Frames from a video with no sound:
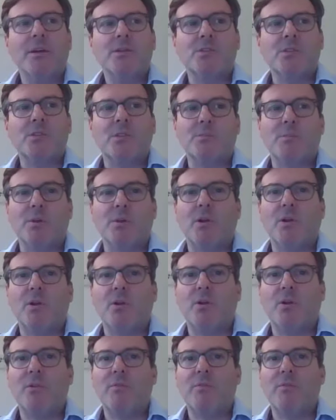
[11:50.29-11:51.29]
So there's been a
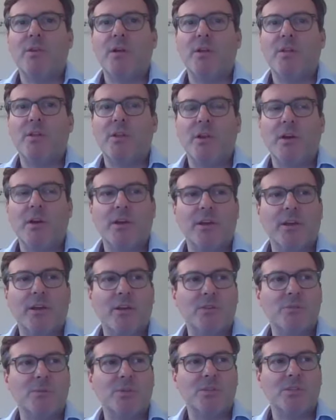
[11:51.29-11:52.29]
lot of the learning
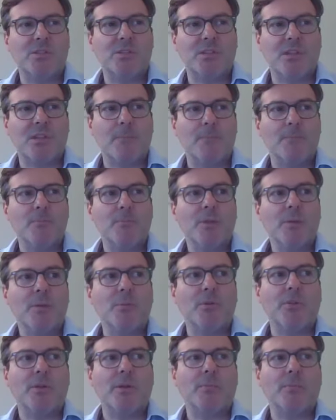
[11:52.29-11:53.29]
curve has been steep.
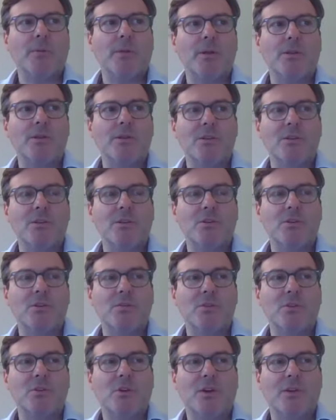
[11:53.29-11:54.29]
But the ability
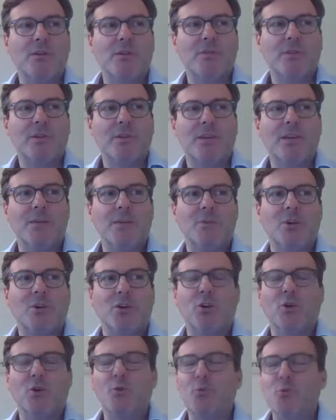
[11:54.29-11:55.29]
to kind of keep
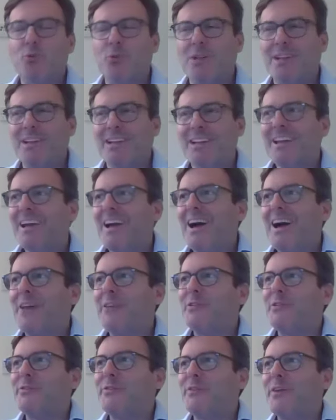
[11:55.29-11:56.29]
your cool
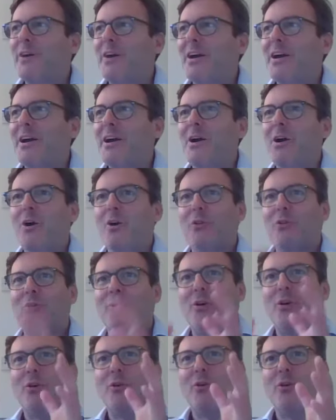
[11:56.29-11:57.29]
under fire
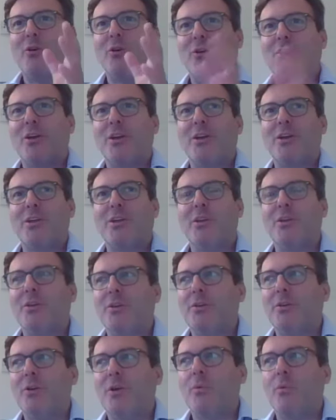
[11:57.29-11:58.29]

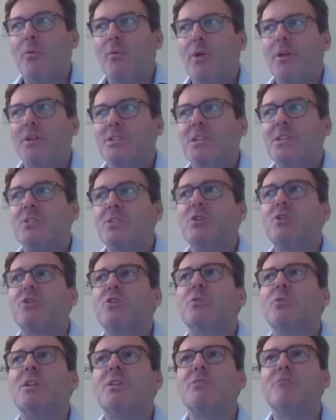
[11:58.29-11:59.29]
it's easier to
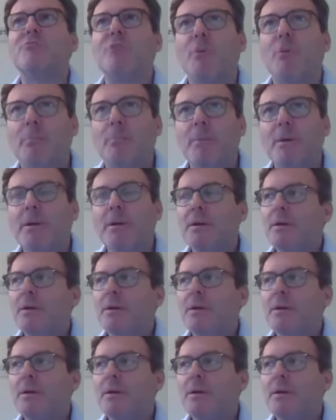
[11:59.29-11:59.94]
do it in the room.